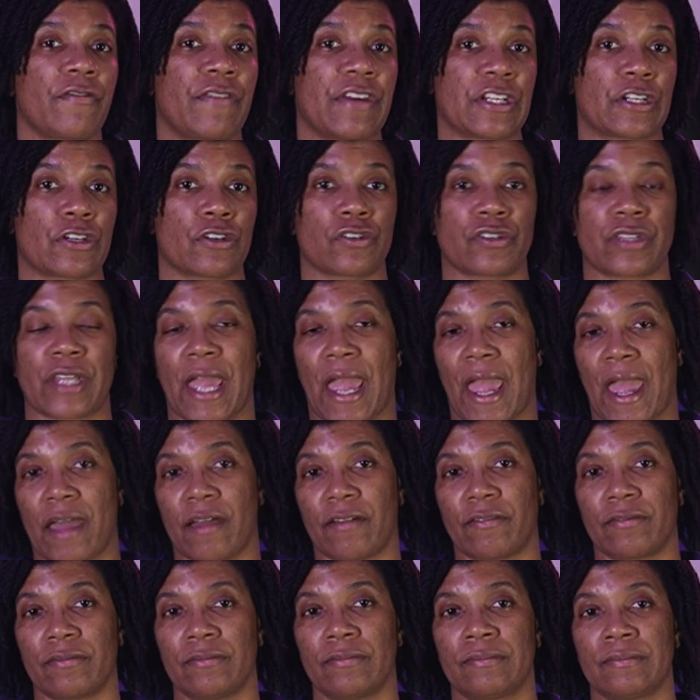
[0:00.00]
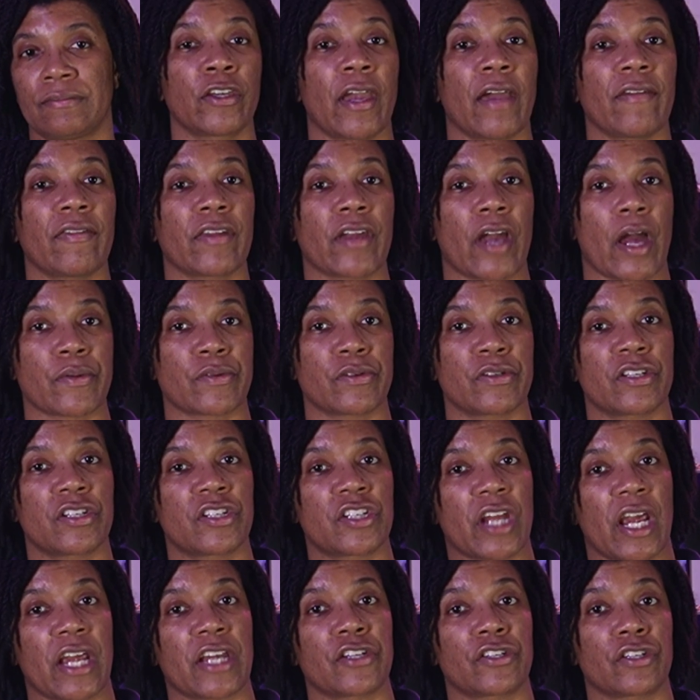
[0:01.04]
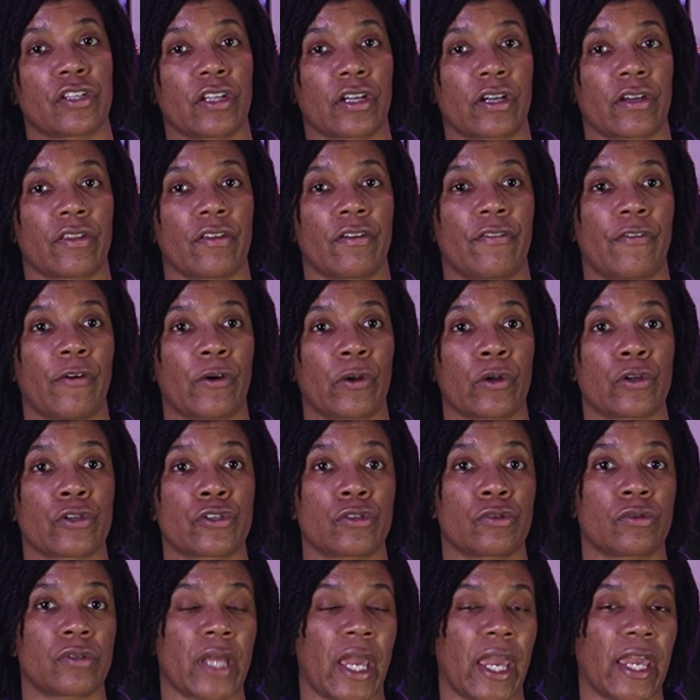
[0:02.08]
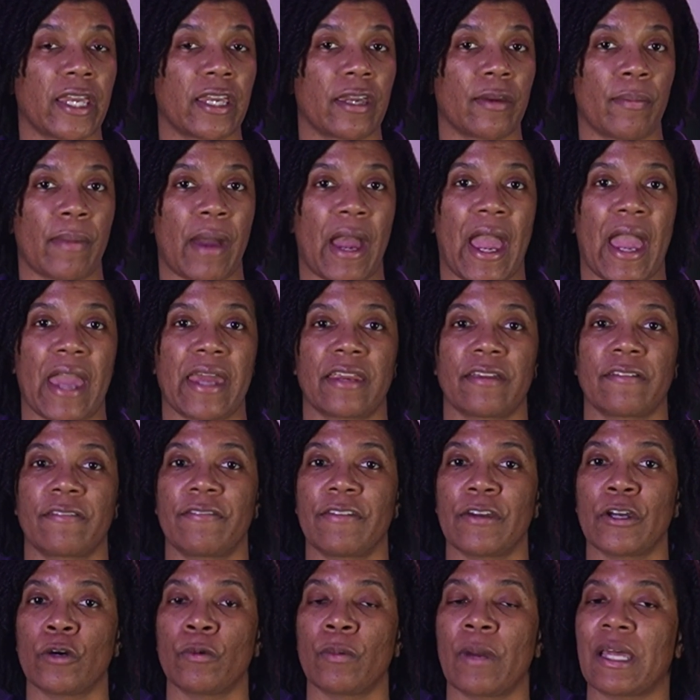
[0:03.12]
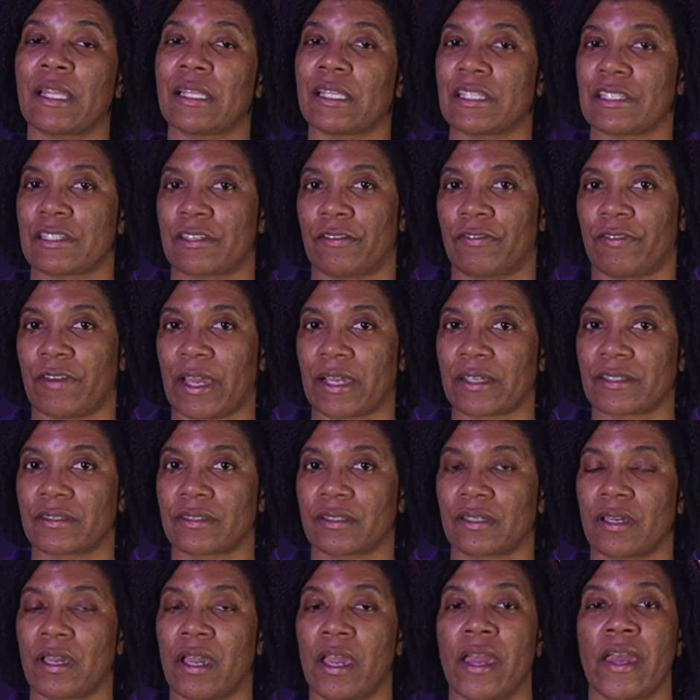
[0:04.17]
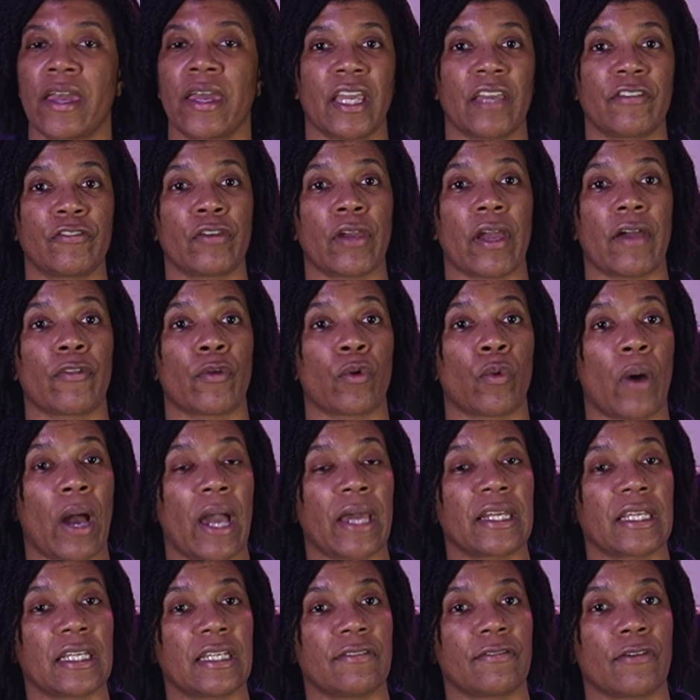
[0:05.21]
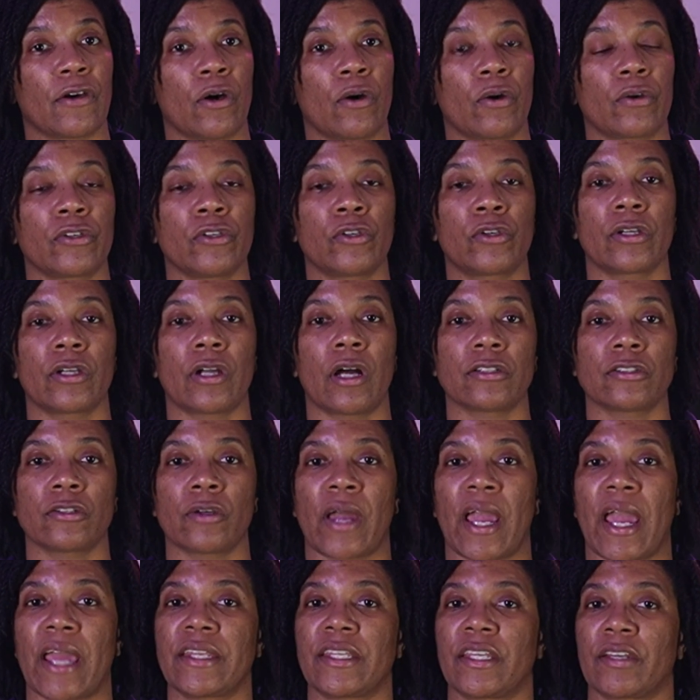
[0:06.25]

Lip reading: features they have. You have the option to change the look of the photos you take by adding film and lens effects. If you have the Wide Evo, you can also add